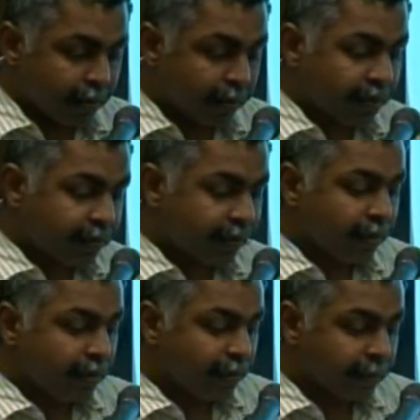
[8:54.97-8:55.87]
also
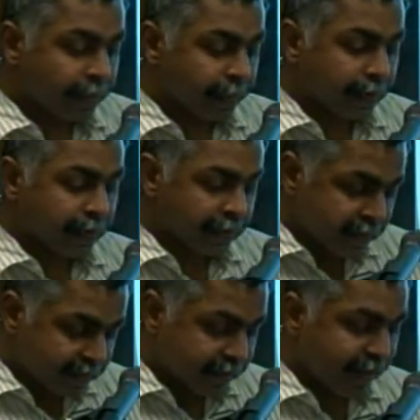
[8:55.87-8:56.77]
um,
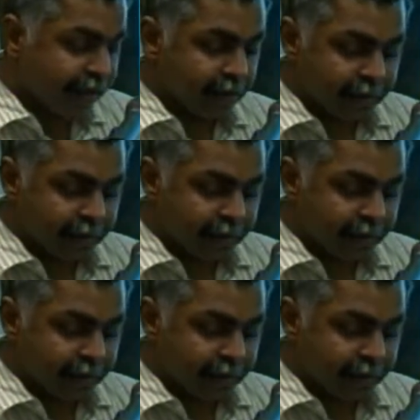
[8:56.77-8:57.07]
cite,